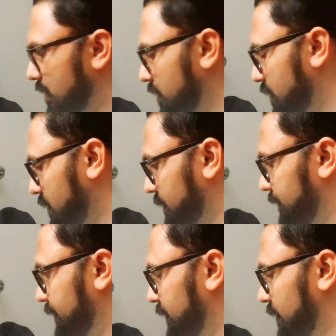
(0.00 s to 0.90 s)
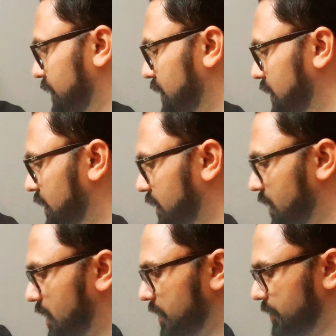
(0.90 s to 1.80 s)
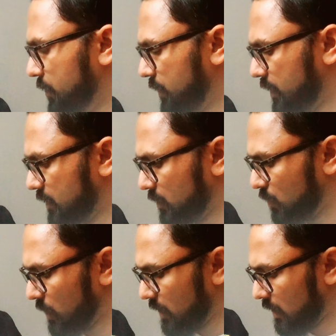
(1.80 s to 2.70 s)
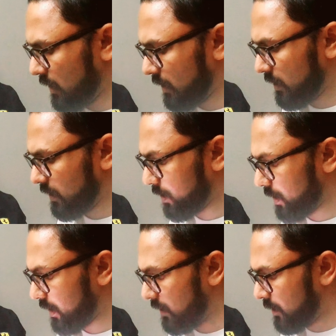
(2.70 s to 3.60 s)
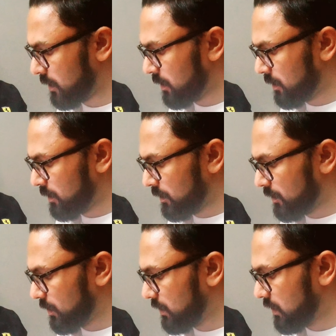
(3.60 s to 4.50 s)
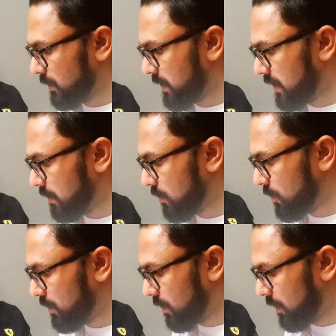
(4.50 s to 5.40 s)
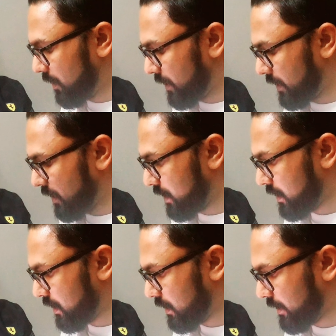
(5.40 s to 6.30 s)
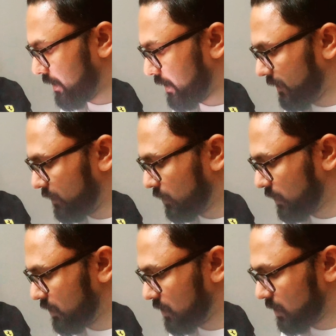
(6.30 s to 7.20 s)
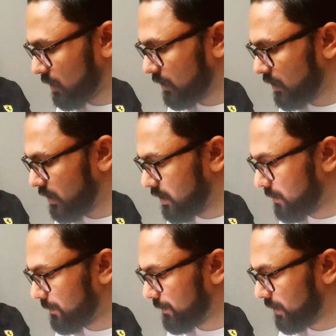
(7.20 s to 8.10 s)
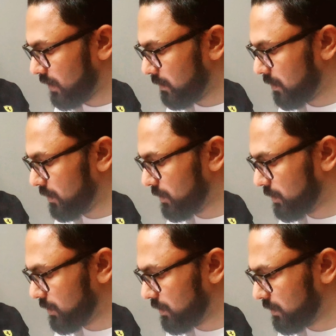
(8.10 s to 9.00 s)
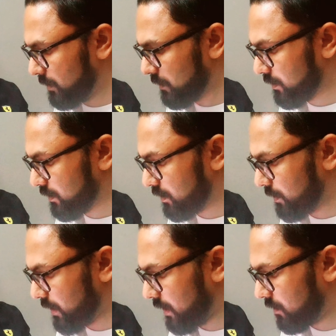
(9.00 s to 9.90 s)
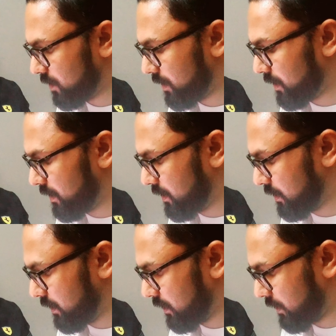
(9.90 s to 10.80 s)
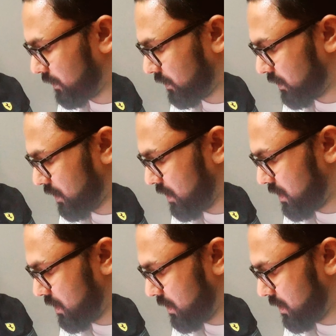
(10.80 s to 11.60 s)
with the iPhone as well okay so it's in the pairing mode already I have switched on the Bluetooth on my Android let's see